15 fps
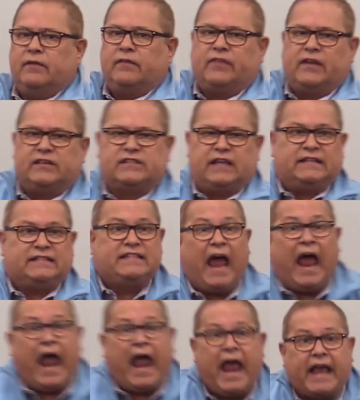that they said,
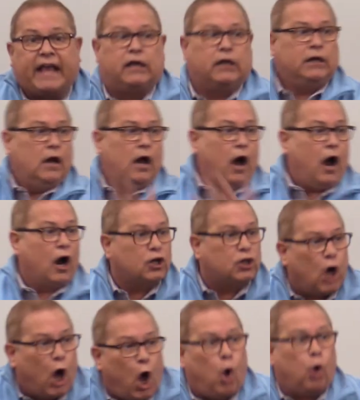Take our
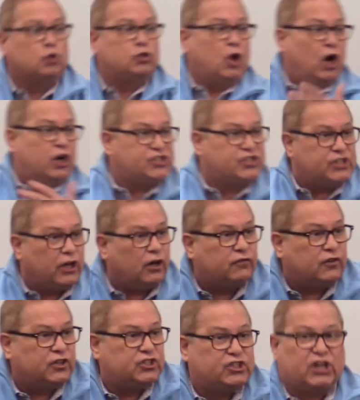gold, our
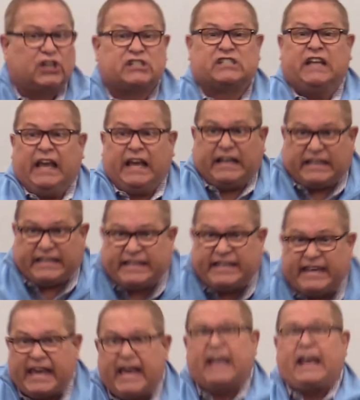silver, just
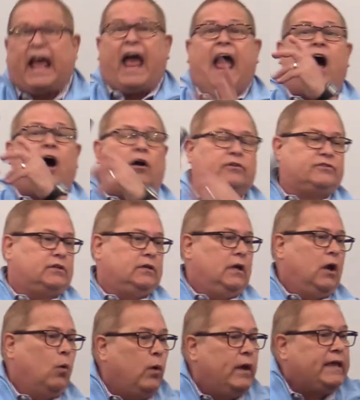get out.
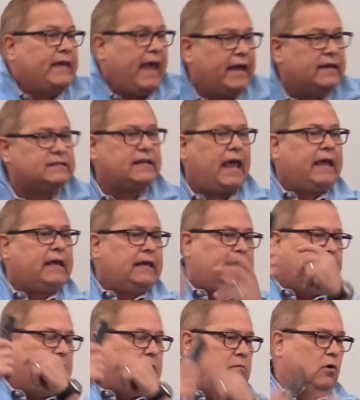We can't take it
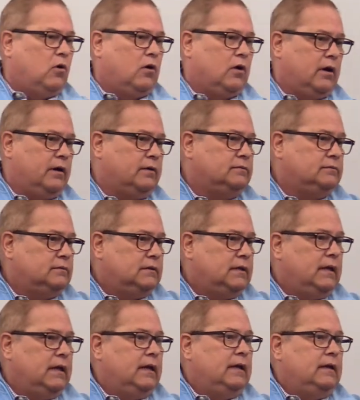anymore.
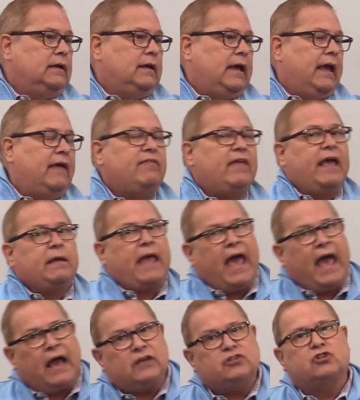And they
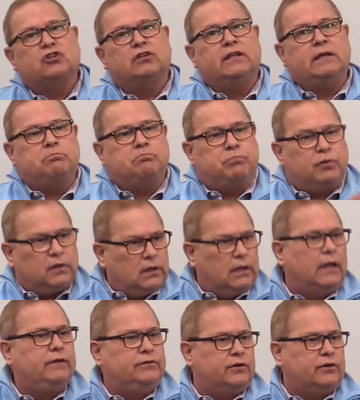actually
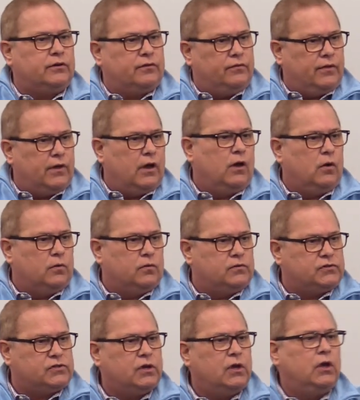plundered
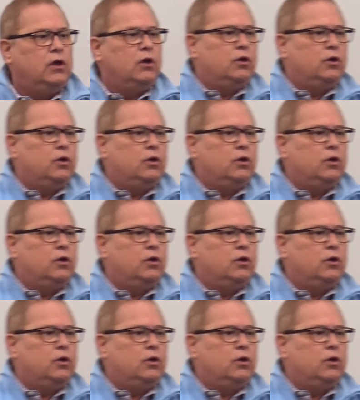those